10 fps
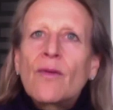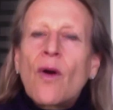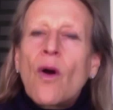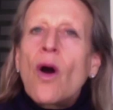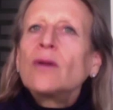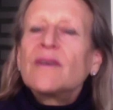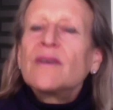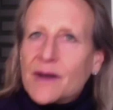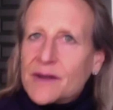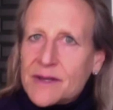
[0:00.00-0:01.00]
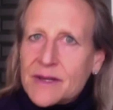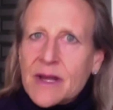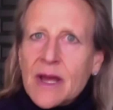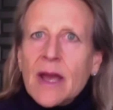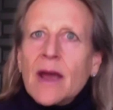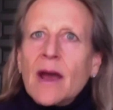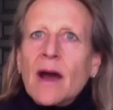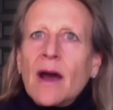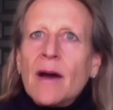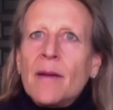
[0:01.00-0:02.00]
We are, all of
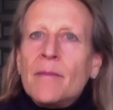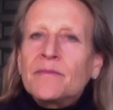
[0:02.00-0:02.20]
us,